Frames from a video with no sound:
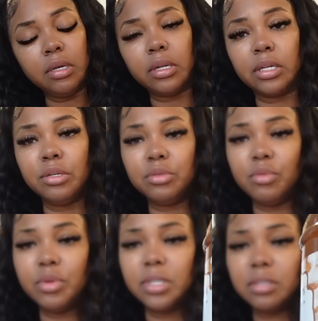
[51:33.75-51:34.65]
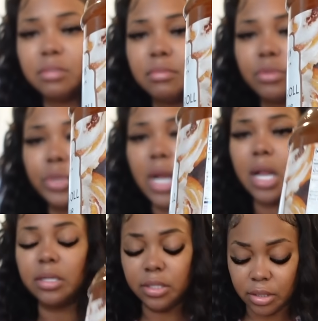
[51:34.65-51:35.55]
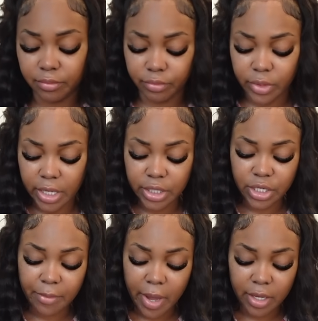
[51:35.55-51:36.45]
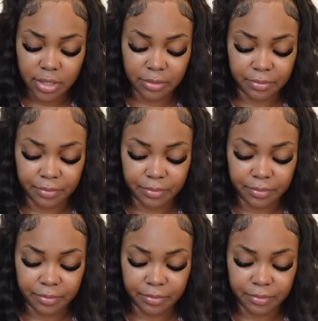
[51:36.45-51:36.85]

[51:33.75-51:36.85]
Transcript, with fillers: Like this one was $3 at TJ Maxx.